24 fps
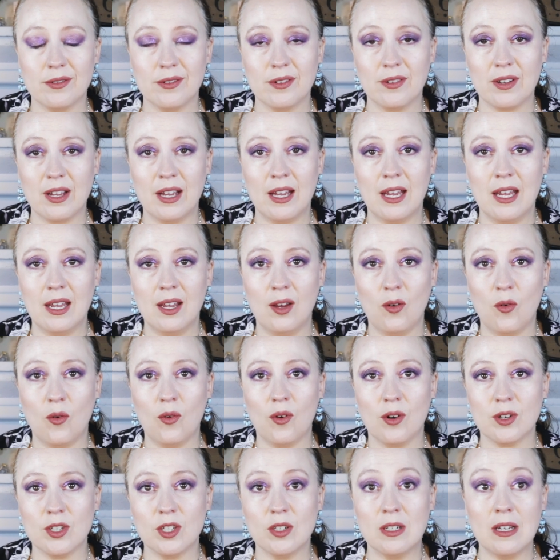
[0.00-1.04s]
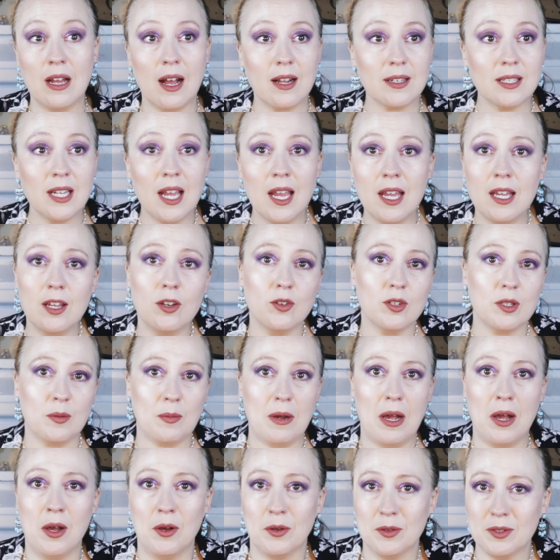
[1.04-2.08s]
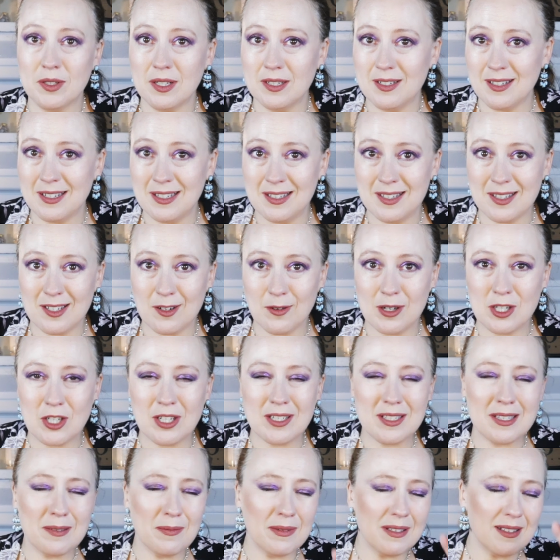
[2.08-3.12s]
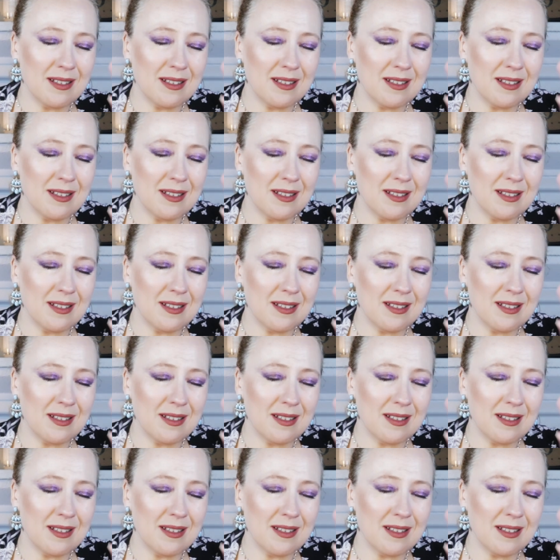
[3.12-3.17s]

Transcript: Okay. Or to not take your spouse into consideration.